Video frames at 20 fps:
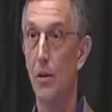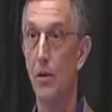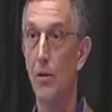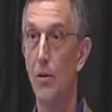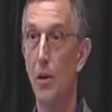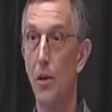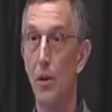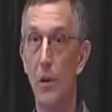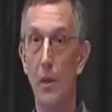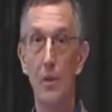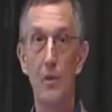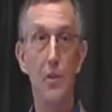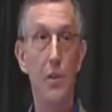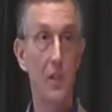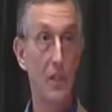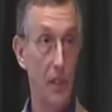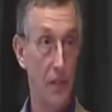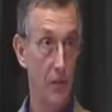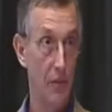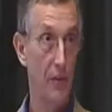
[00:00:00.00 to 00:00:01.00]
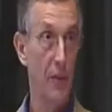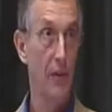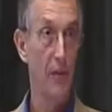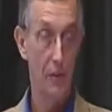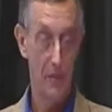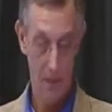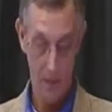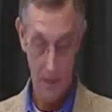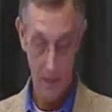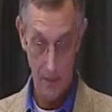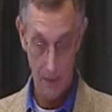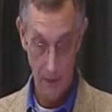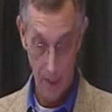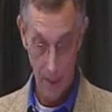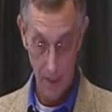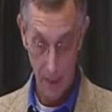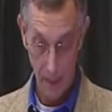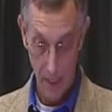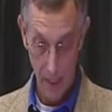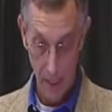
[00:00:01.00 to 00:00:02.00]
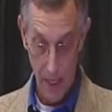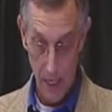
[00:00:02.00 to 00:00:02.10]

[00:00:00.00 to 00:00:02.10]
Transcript: So it's significant, right?